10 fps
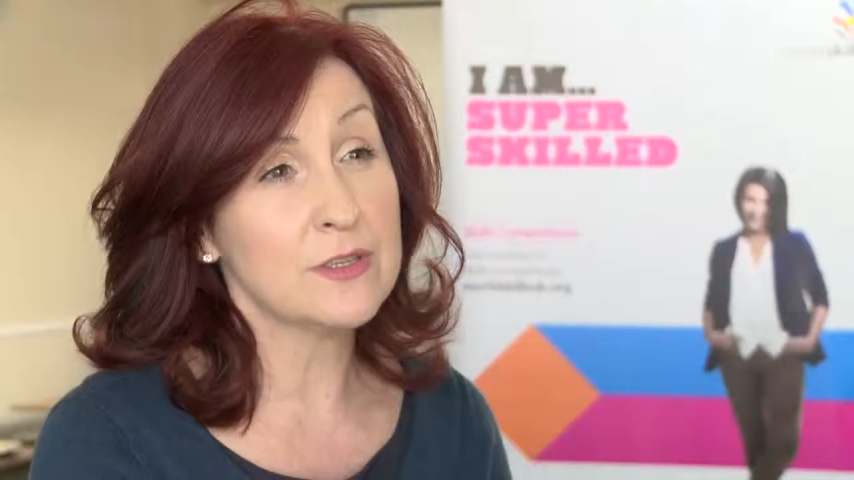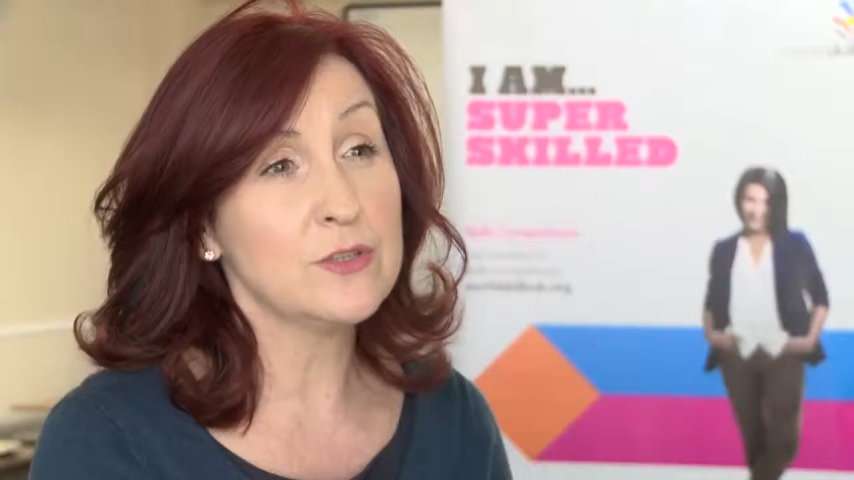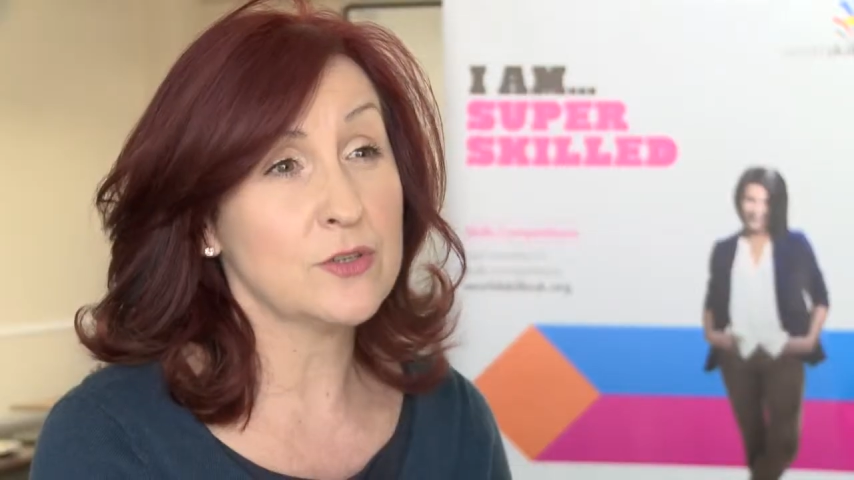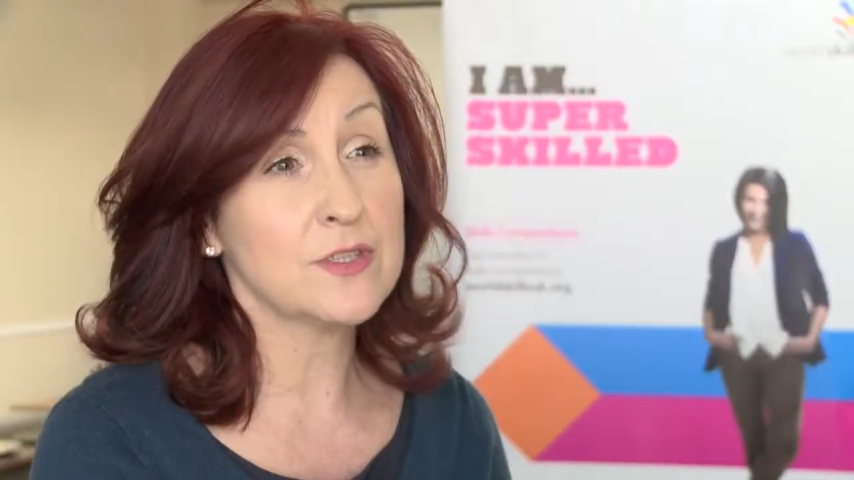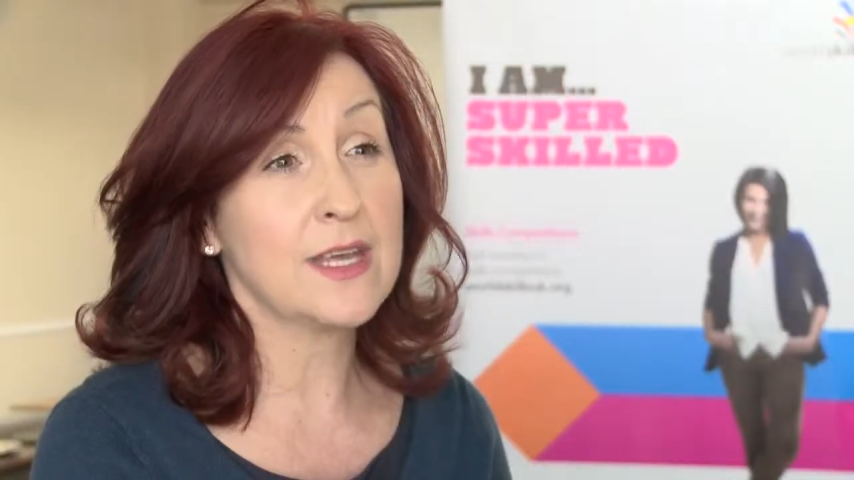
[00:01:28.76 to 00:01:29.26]
than
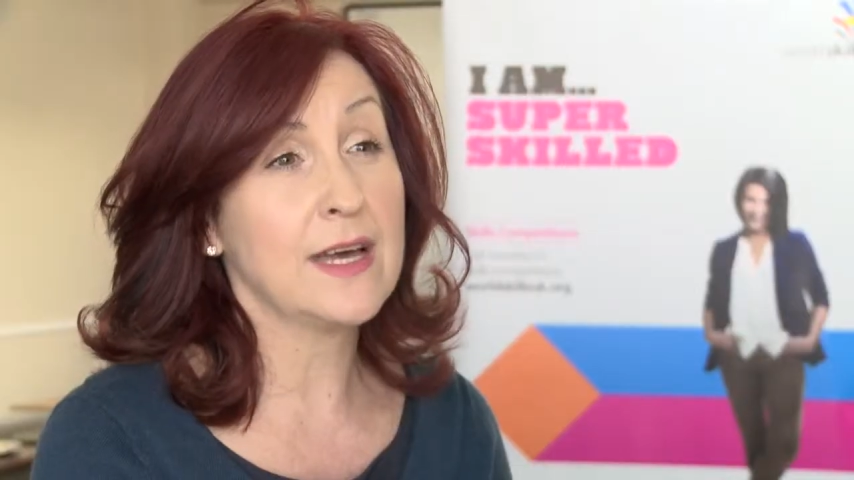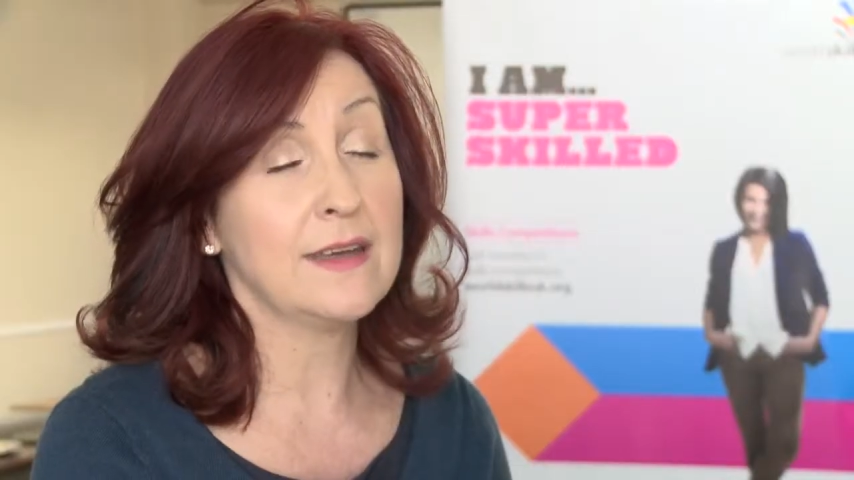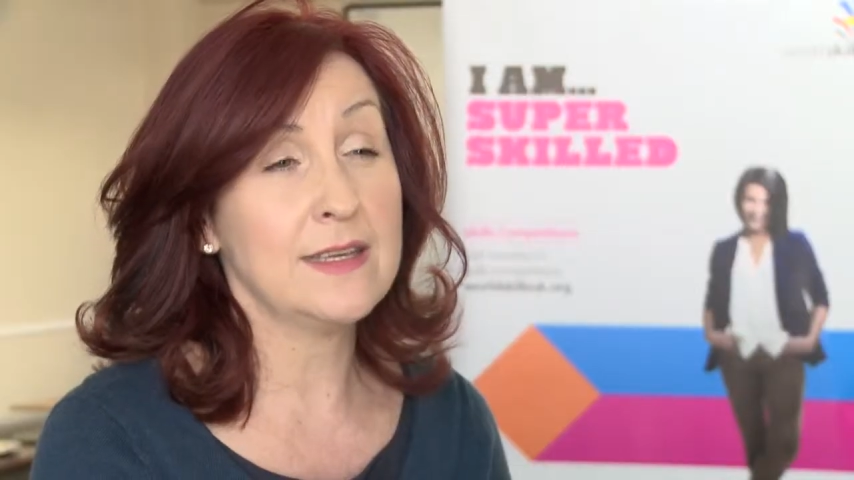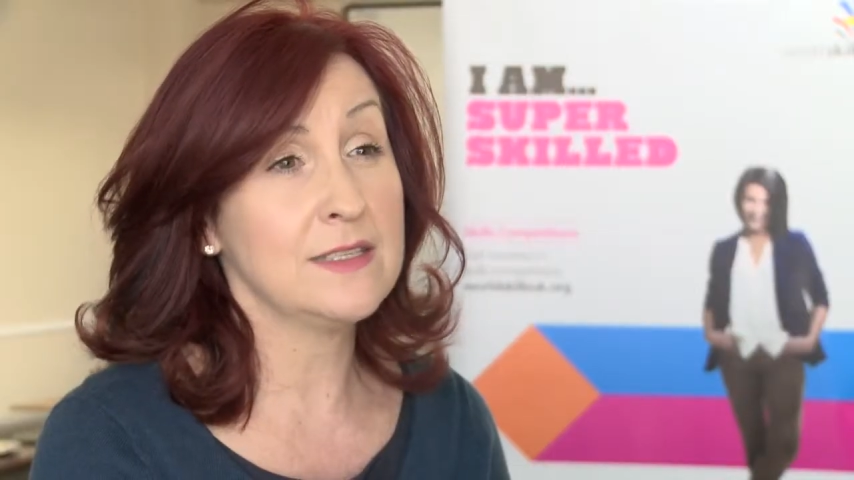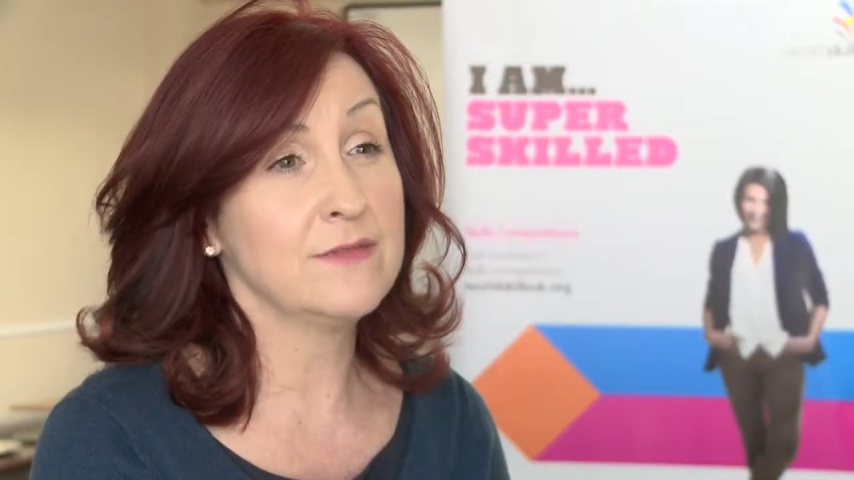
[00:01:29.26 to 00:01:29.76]
just
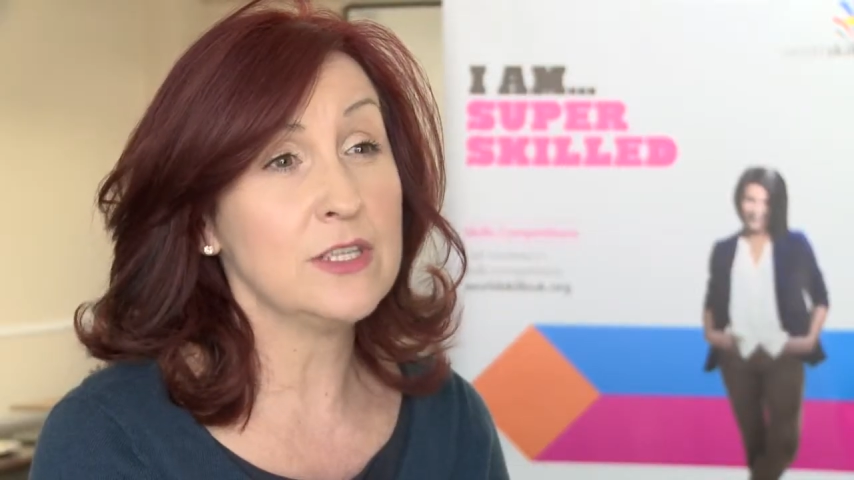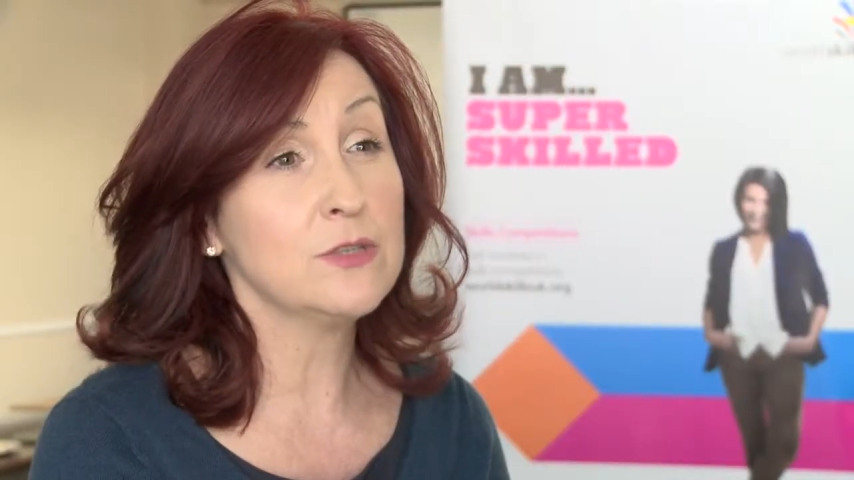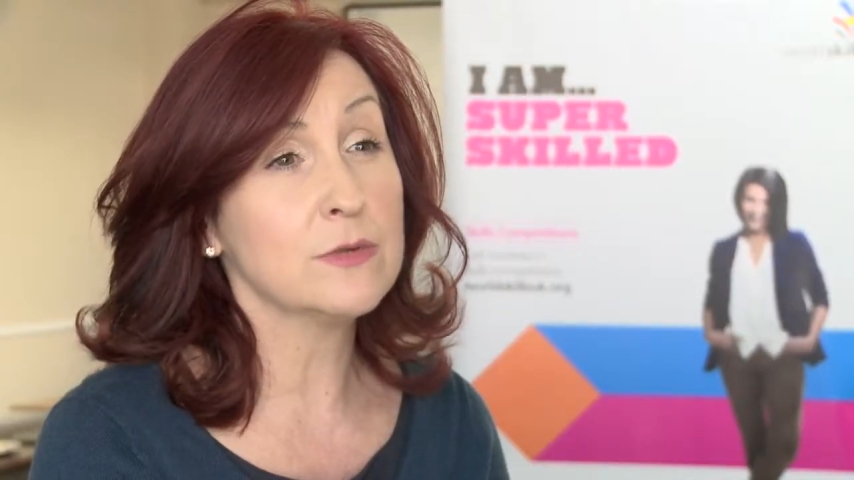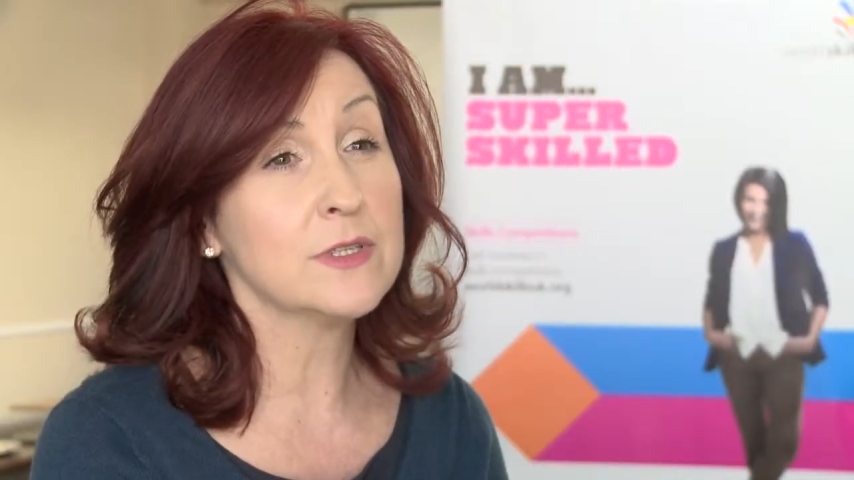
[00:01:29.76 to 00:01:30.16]
that individual